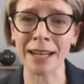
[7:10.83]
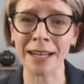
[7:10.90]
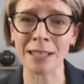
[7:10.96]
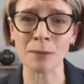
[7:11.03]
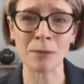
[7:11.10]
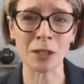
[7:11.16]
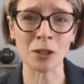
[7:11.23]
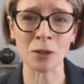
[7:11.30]
as
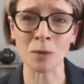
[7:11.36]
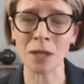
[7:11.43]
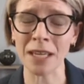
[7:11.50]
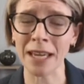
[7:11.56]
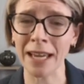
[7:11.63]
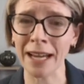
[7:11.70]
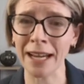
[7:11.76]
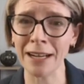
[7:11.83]
much as we
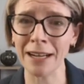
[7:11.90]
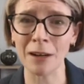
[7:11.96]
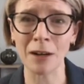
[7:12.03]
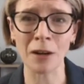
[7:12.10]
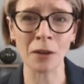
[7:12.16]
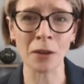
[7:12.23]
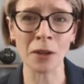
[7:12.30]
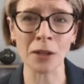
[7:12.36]
can,
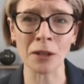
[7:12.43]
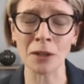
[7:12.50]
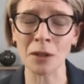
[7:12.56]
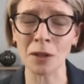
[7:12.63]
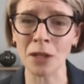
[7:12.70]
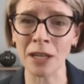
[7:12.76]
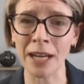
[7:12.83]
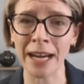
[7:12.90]
all the
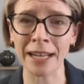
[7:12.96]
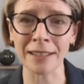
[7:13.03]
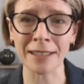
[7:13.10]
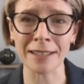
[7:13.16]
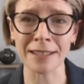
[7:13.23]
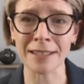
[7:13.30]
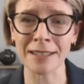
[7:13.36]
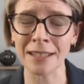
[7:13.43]
the
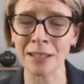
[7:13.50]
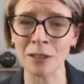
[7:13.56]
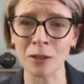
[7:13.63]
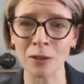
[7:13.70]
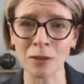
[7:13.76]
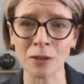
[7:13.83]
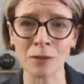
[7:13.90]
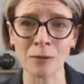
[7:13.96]
adolescents and
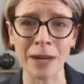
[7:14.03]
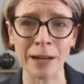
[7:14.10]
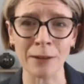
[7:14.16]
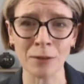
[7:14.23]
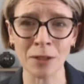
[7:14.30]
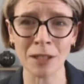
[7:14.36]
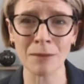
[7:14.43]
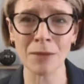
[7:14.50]
adults around
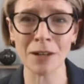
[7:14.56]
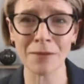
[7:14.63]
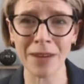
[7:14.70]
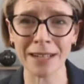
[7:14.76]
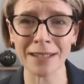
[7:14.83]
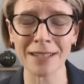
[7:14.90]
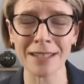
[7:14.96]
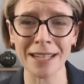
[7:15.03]
them are
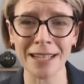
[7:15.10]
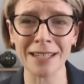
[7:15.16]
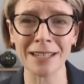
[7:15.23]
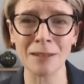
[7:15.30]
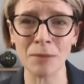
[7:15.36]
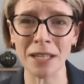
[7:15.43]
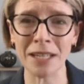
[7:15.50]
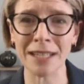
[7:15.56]

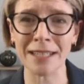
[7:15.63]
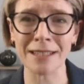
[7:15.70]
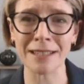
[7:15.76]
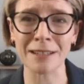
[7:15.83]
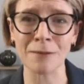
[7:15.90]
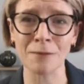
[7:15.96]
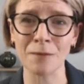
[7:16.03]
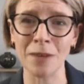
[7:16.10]
vaccinated because
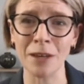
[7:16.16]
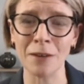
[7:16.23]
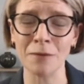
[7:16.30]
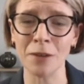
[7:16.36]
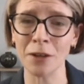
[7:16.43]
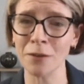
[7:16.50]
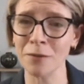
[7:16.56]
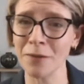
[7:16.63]
if if
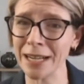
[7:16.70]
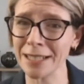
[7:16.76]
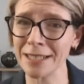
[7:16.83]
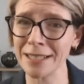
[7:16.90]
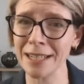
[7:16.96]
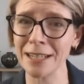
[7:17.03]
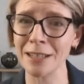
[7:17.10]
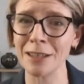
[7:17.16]
they're
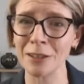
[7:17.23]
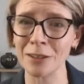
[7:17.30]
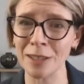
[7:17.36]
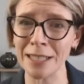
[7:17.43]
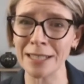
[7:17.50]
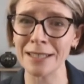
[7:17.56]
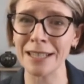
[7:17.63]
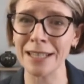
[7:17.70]
vaccinated, they're
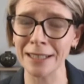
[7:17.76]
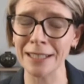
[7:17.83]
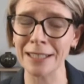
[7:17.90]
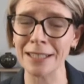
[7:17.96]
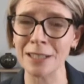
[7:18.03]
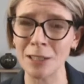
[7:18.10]
less likely to